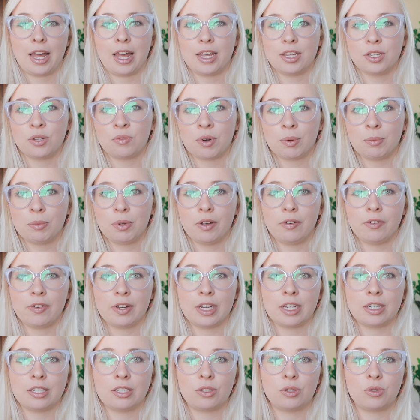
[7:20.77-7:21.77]
As we're
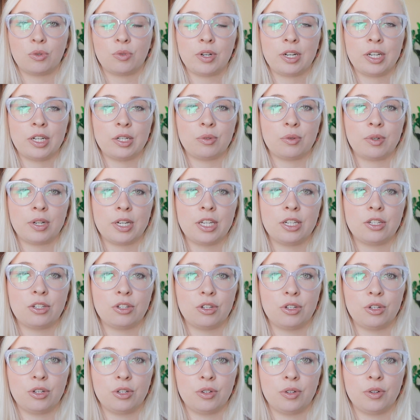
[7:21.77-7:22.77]
moving into
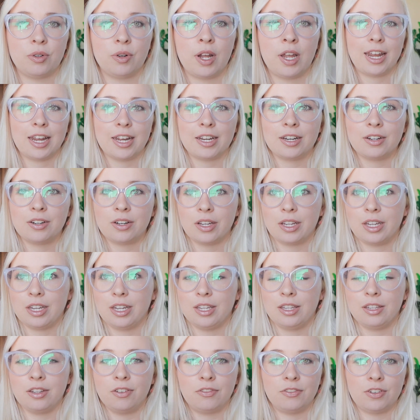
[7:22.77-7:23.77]
2022 and
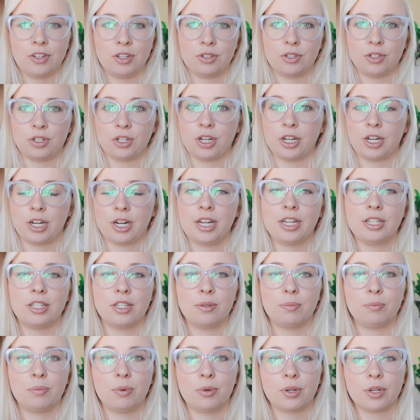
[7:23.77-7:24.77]
in the future,
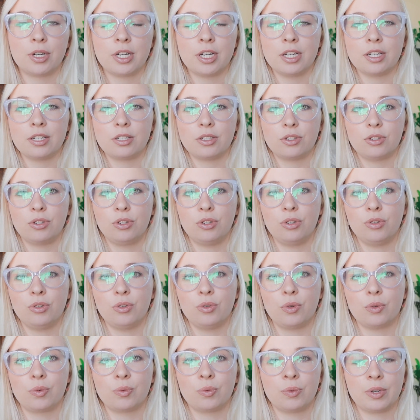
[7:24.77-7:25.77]
it's important
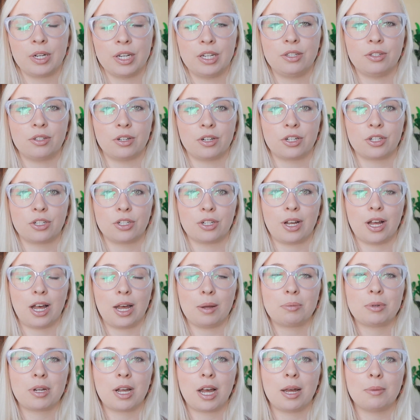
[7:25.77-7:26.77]
to research
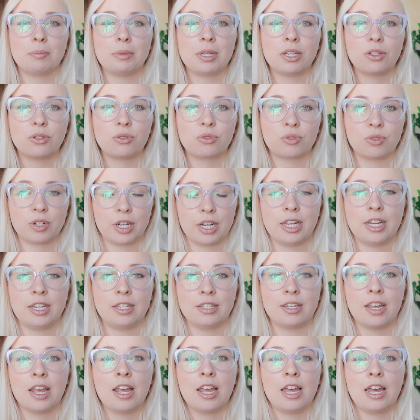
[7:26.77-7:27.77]
upcoming
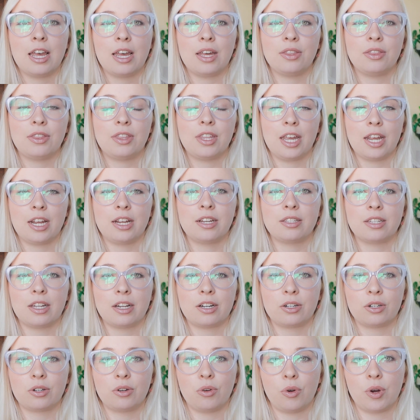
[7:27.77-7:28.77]
trends and things
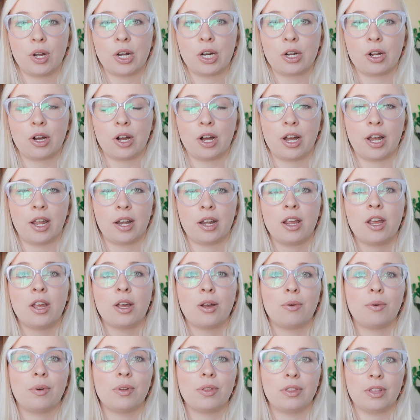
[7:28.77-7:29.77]
that are going on
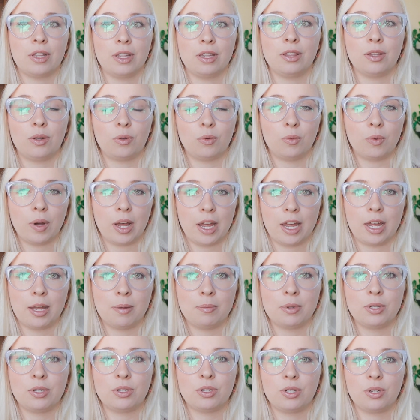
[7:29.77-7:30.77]
within the
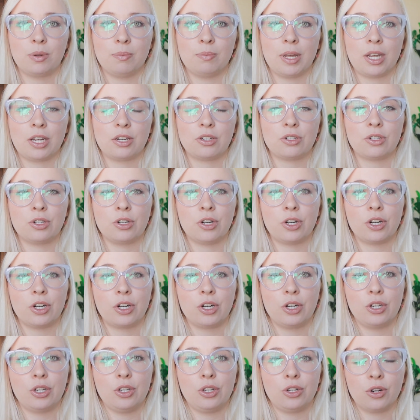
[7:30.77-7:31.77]
web to make
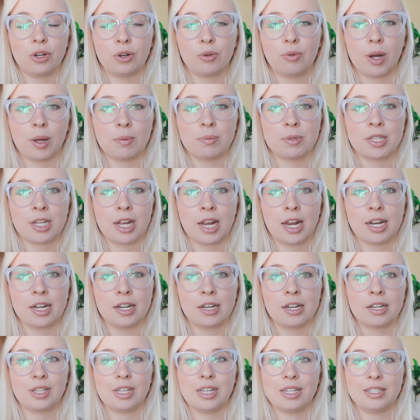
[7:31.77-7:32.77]
sure your
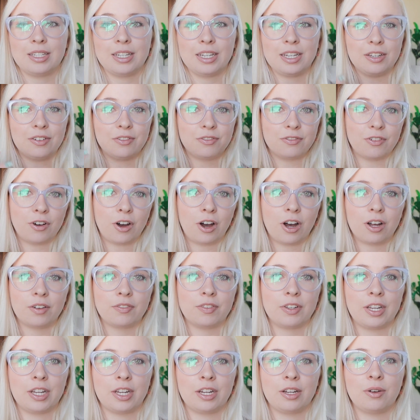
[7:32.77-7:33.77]
website is
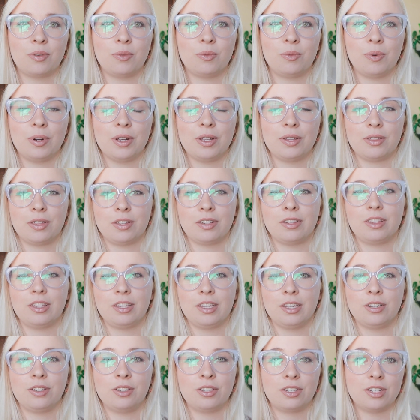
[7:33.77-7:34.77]
evolving with
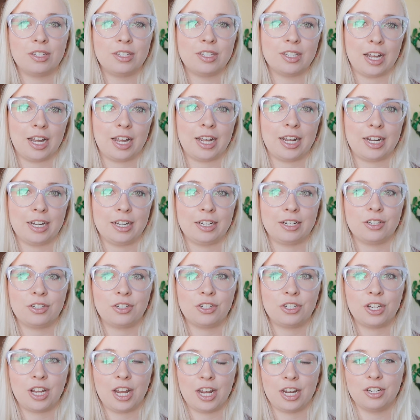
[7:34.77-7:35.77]
the design
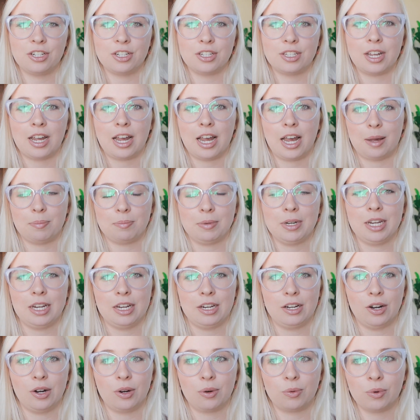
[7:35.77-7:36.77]
changes
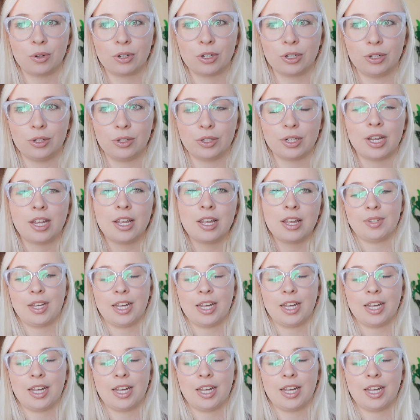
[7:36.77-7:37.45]
happening in our world.